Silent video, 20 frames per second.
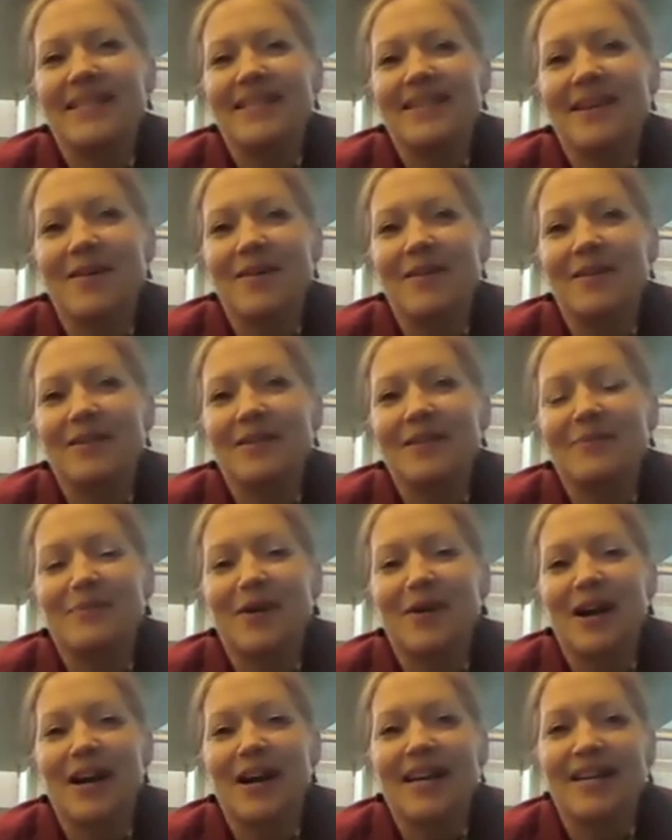all a
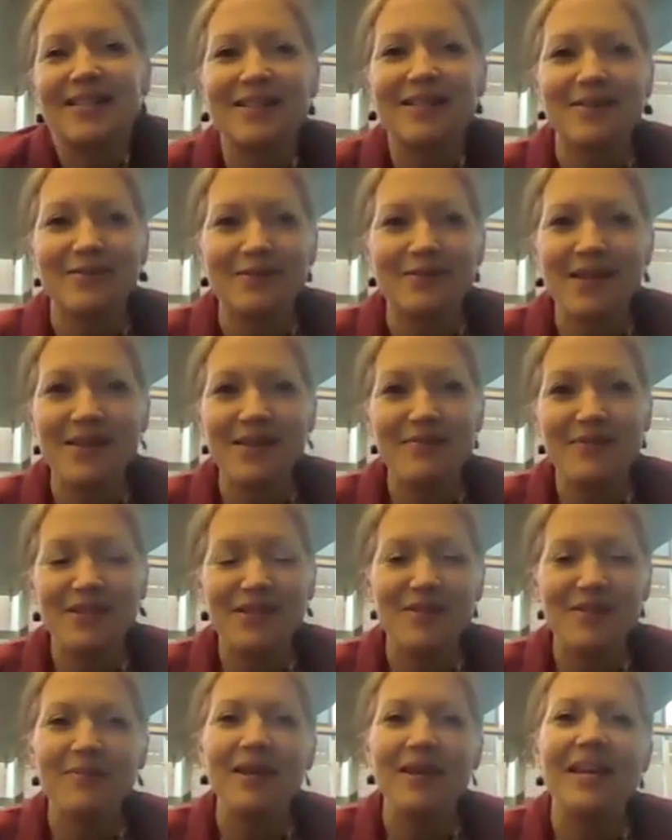surprise even
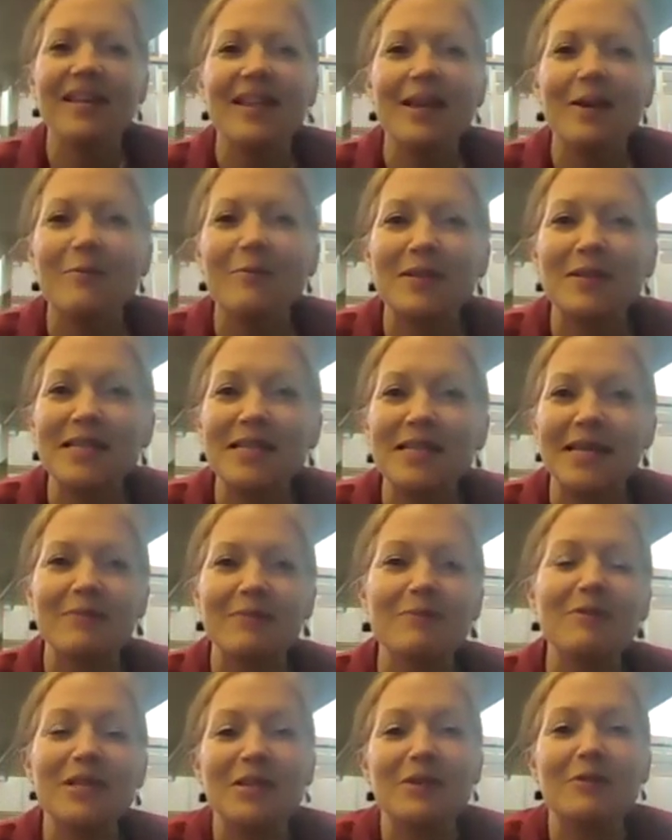to me, like what's,
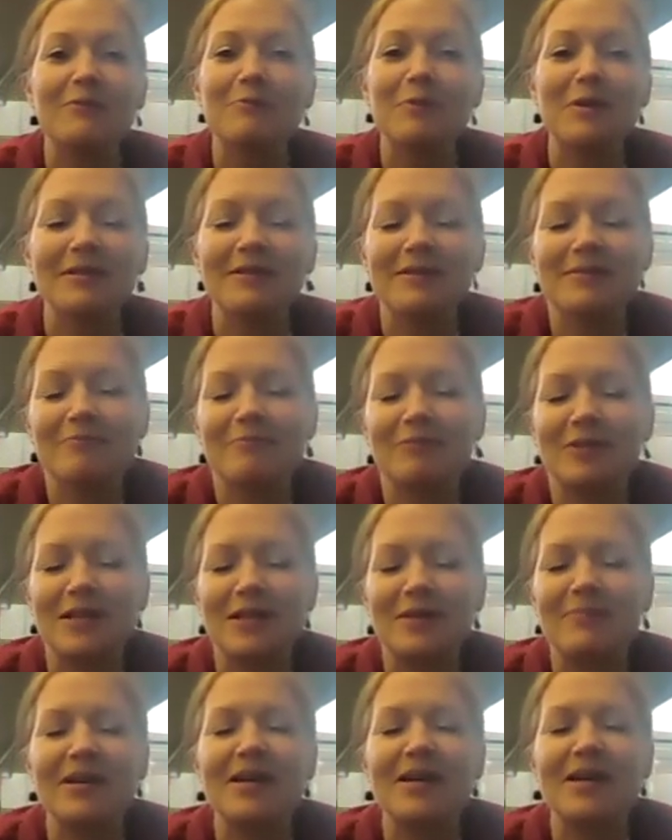you know, what's
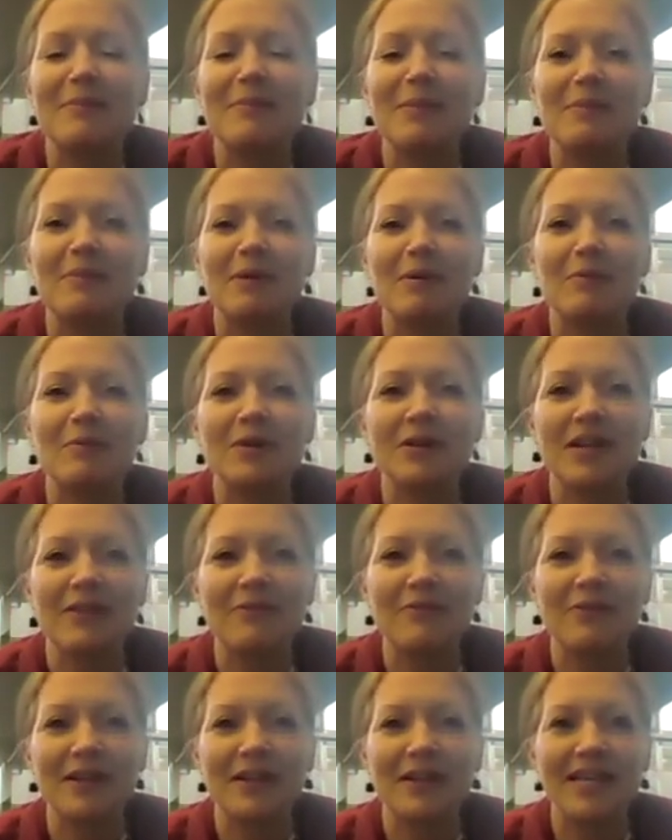up and coming, but we're
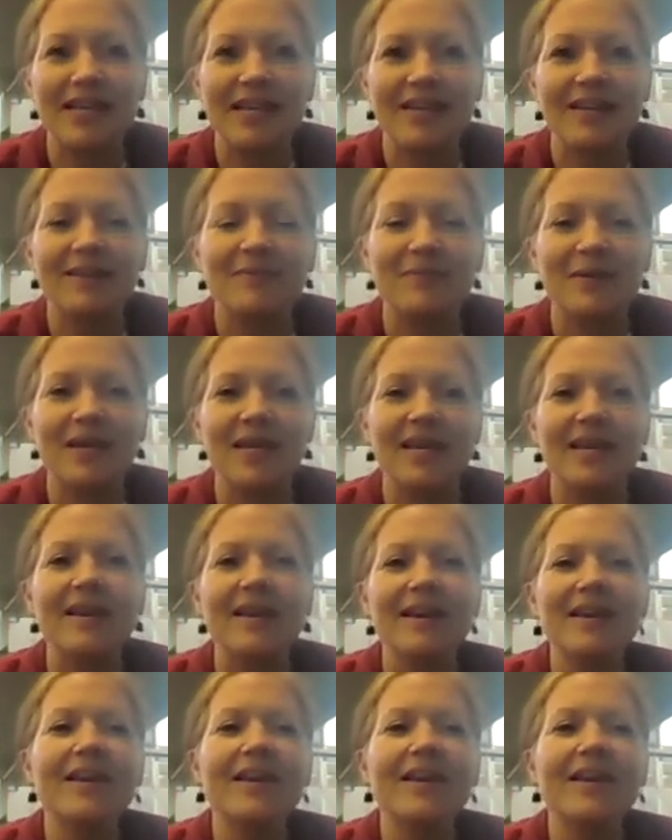definitely going to be